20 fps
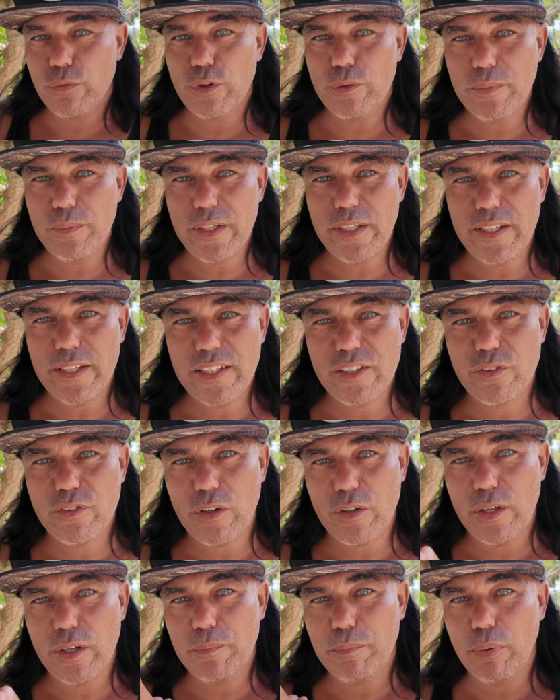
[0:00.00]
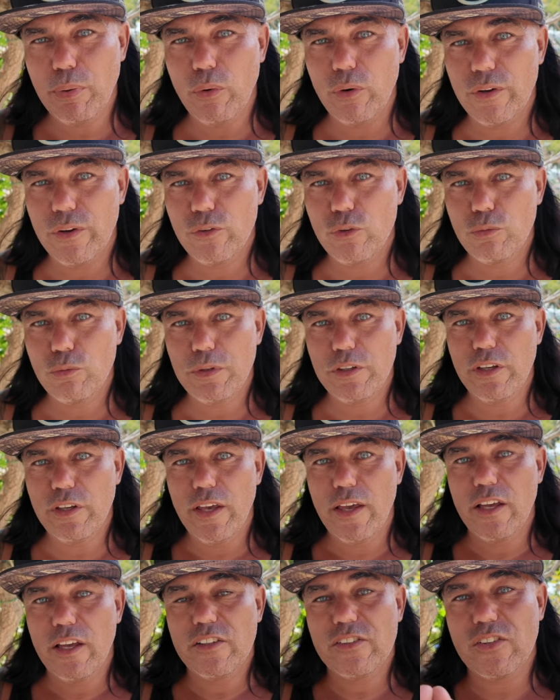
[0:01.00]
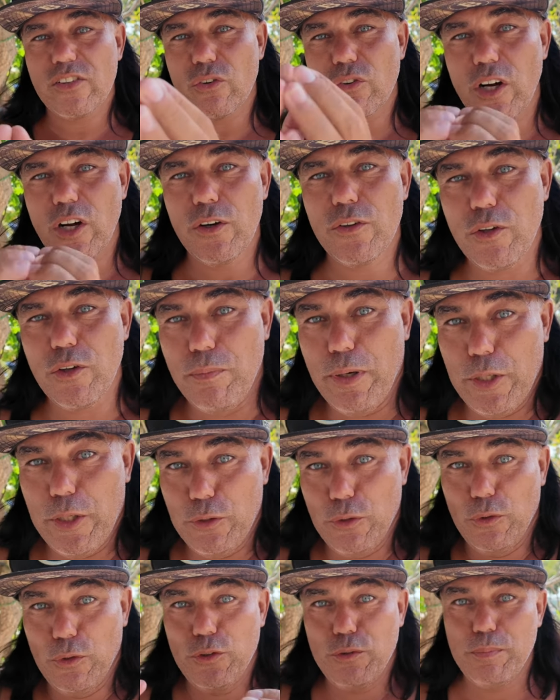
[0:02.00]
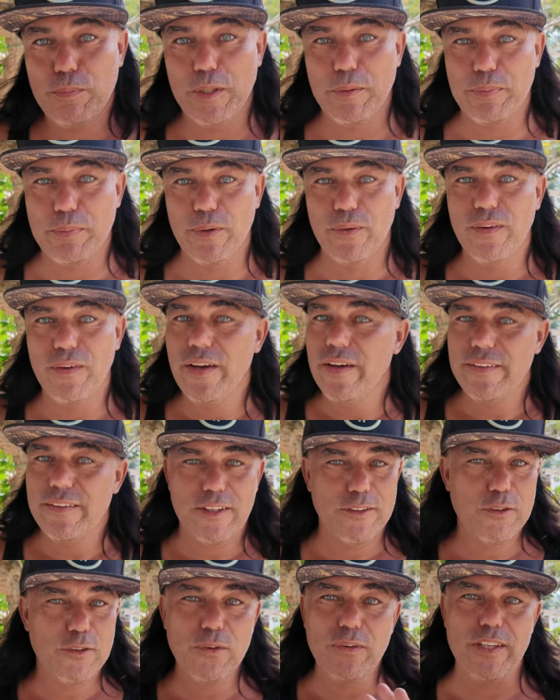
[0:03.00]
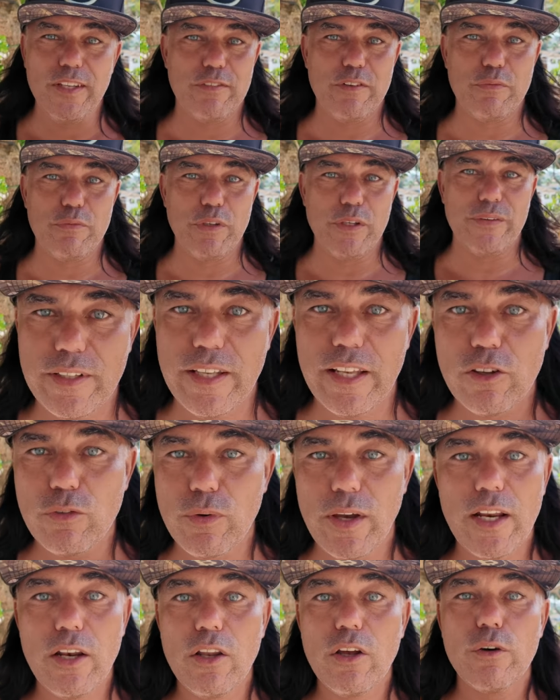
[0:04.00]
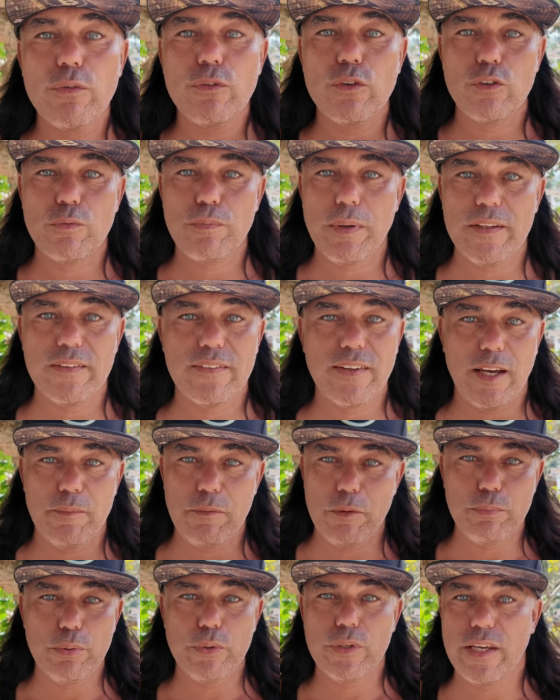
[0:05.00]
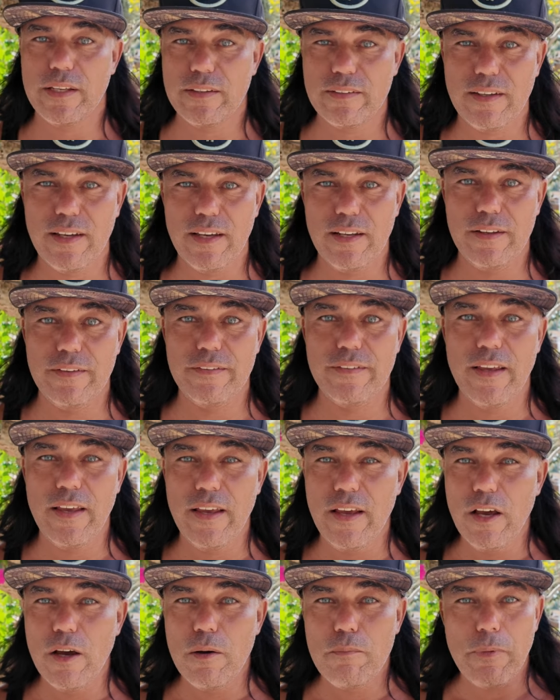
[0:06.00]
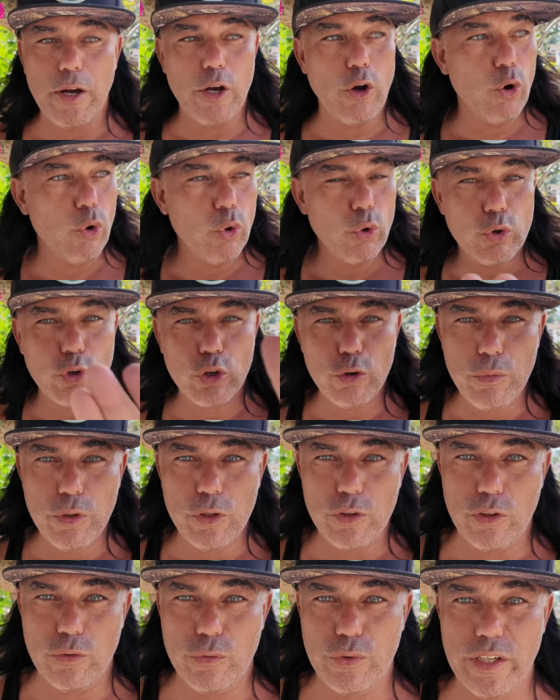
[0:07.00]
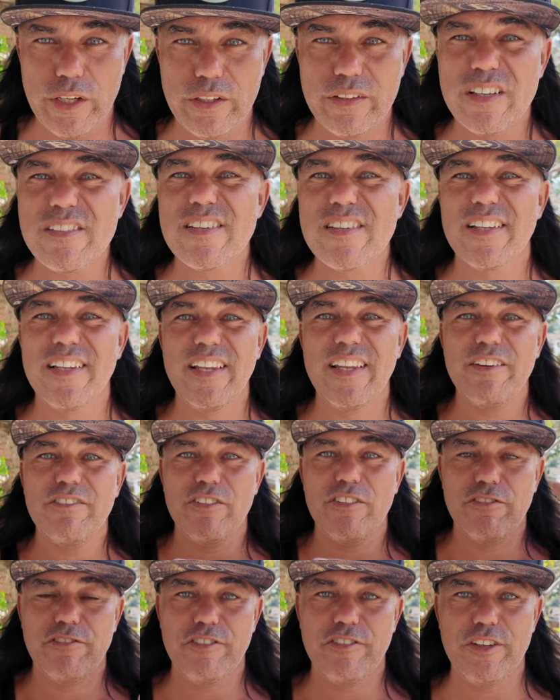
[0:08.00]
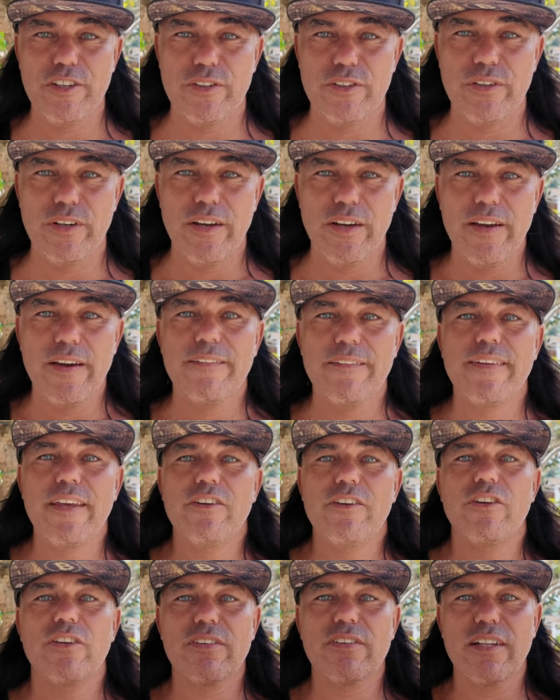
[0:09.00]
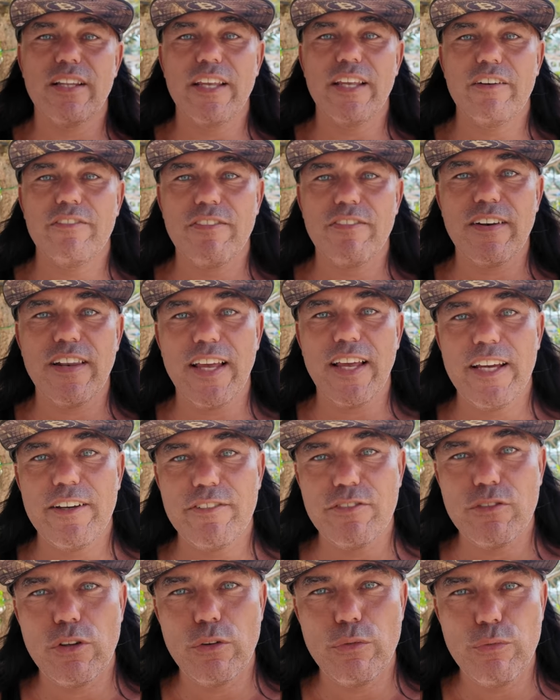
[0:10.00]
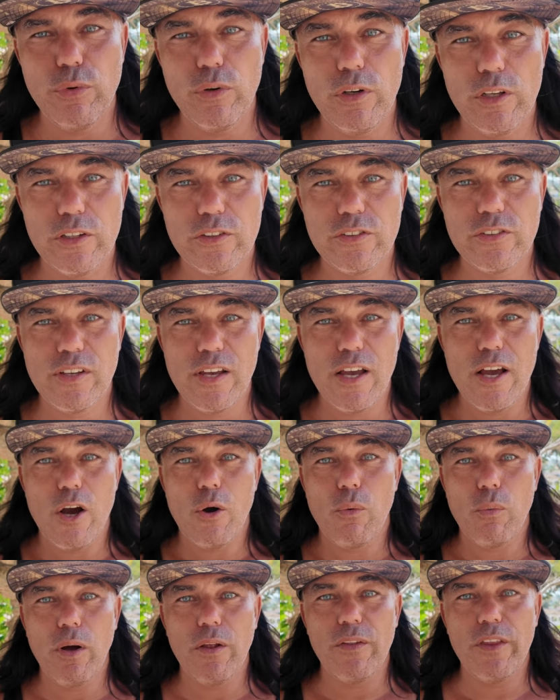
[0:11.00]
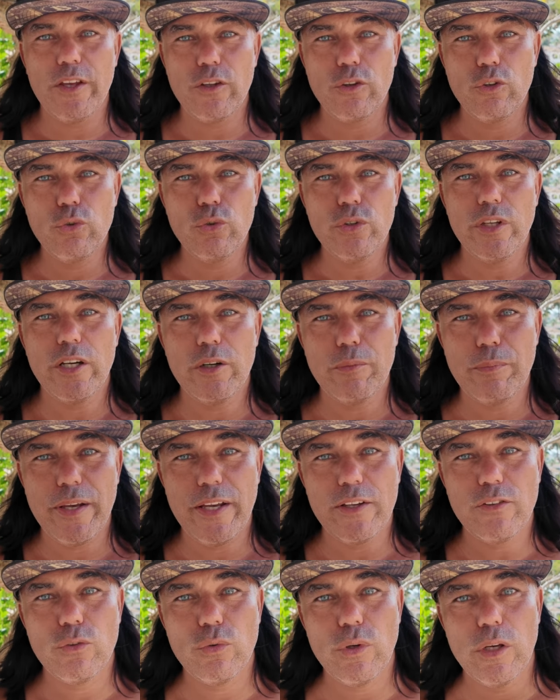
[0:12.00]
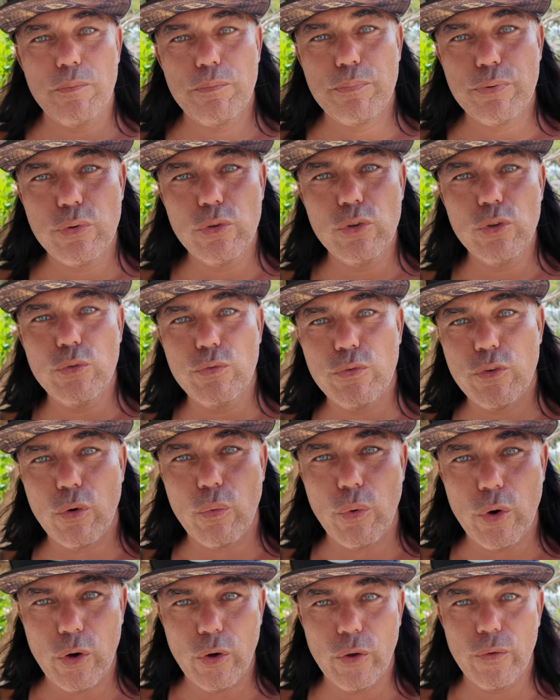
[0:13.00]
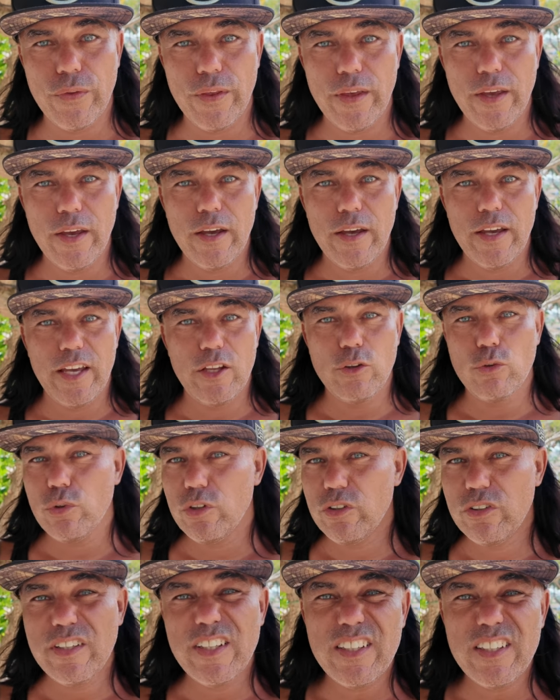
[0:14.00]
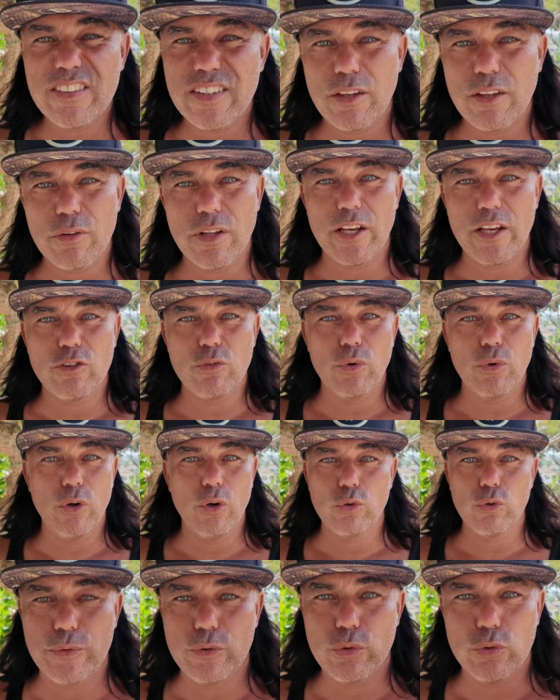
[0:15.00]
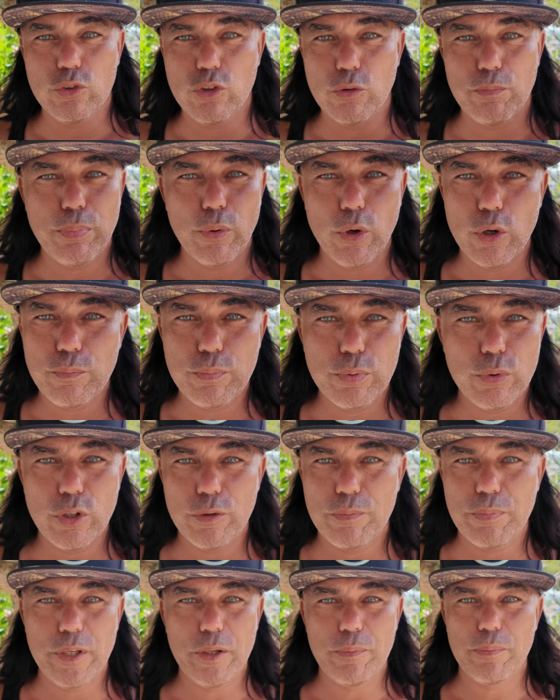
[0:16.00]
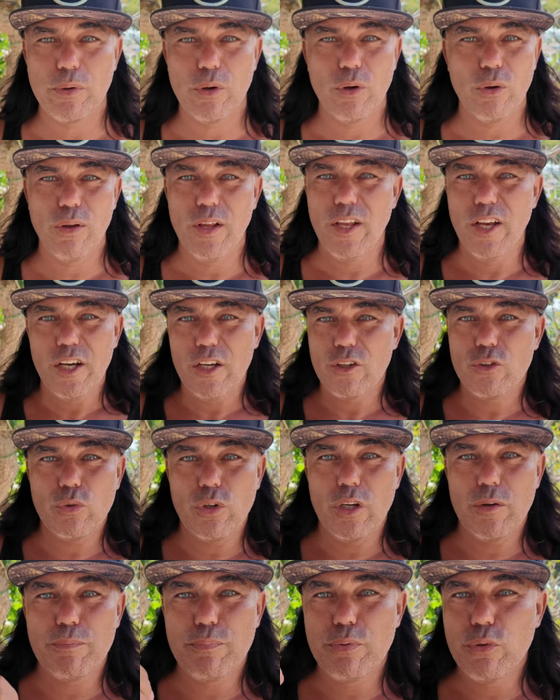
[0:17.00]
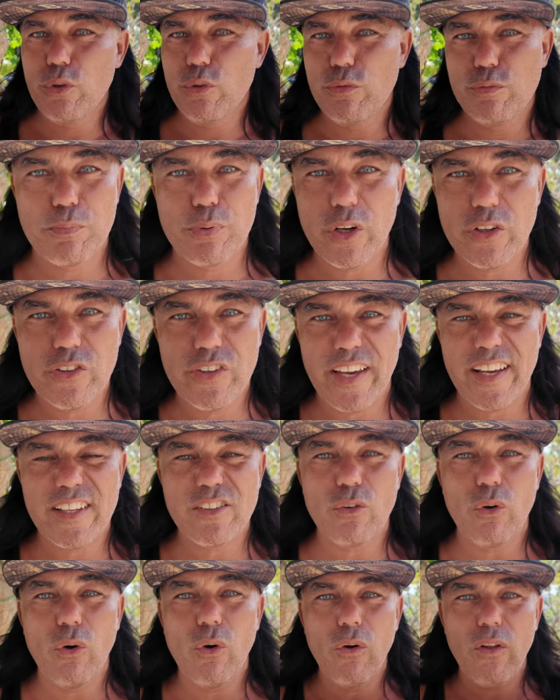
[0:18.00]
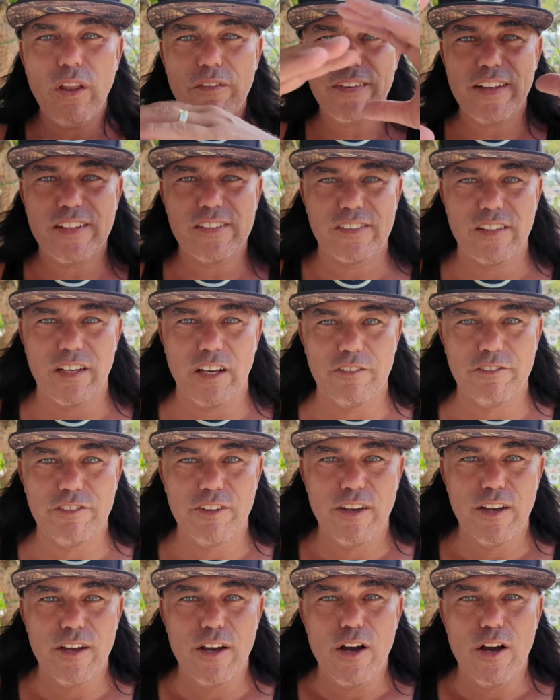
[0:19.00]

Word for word: for me, it's very important to be surrounded by those people that don't live in fear. That is why I love to spend time in Phuket, Thailand. My whole community over there doesn't live in fear. They just live life to the fullest while they do their best to improve the world into a decentralized world, to support poor people, to improve projects, all of that stuff.